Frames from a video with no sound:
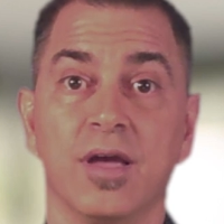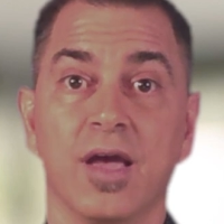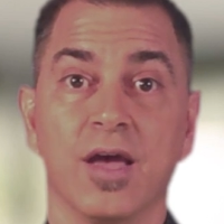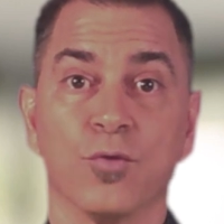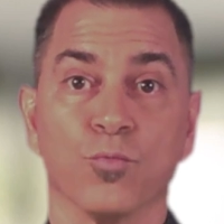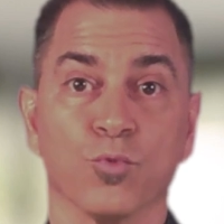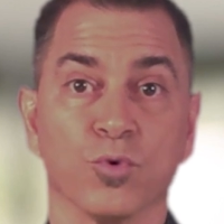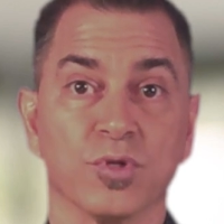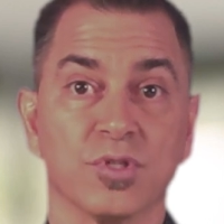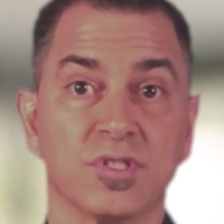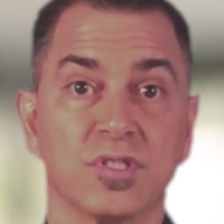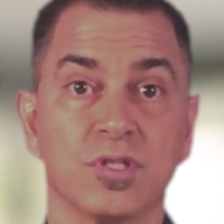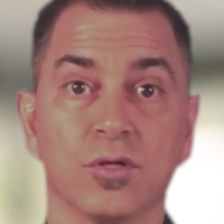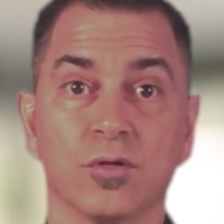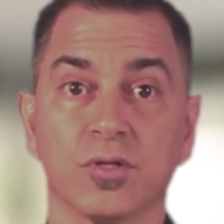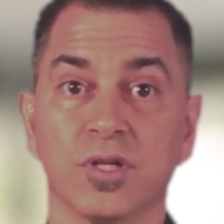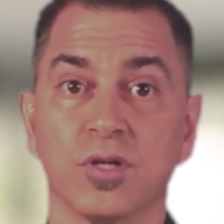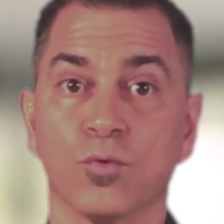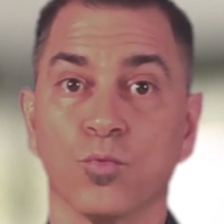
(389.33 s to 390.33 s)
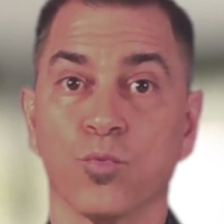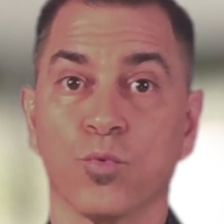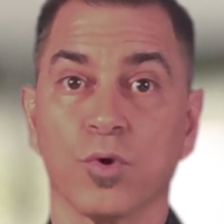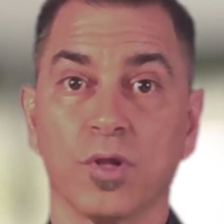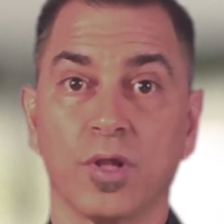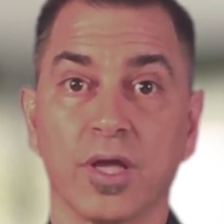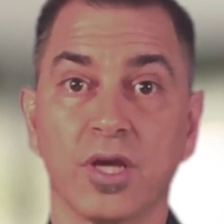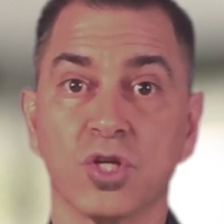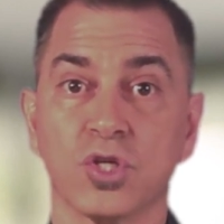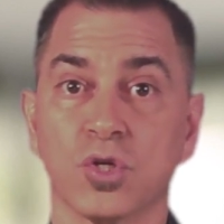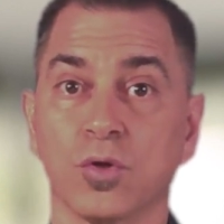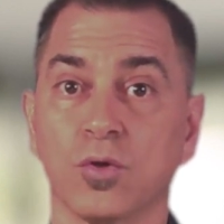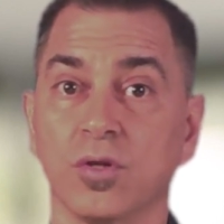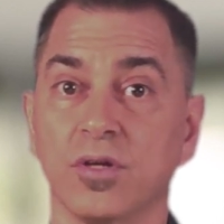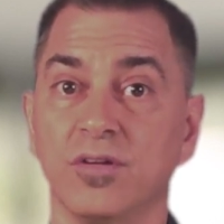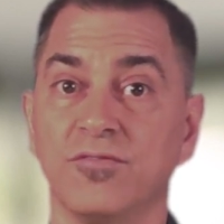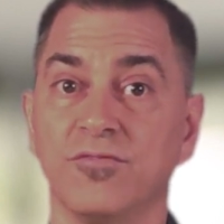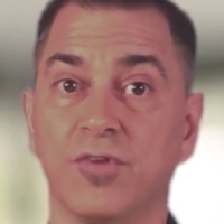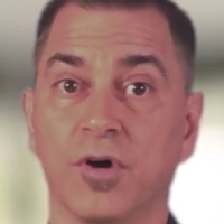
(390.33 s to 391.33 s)
and resilient
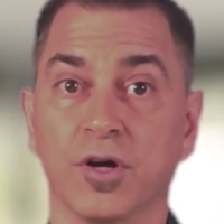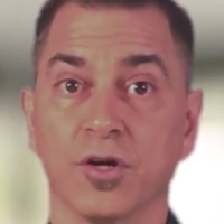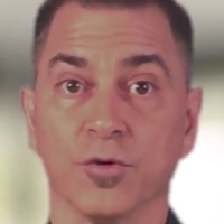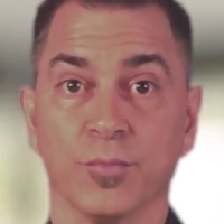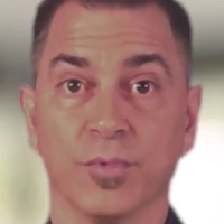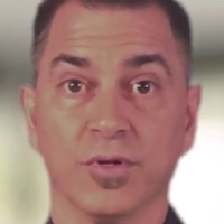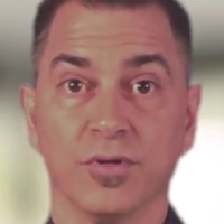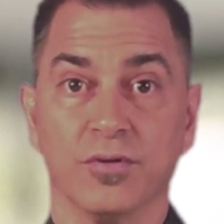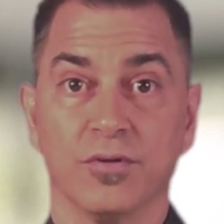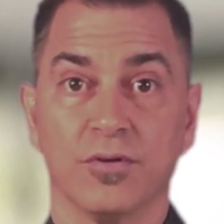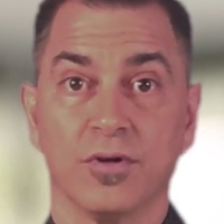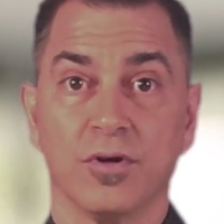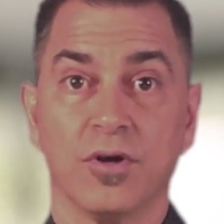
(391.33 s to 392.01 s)
relational environment,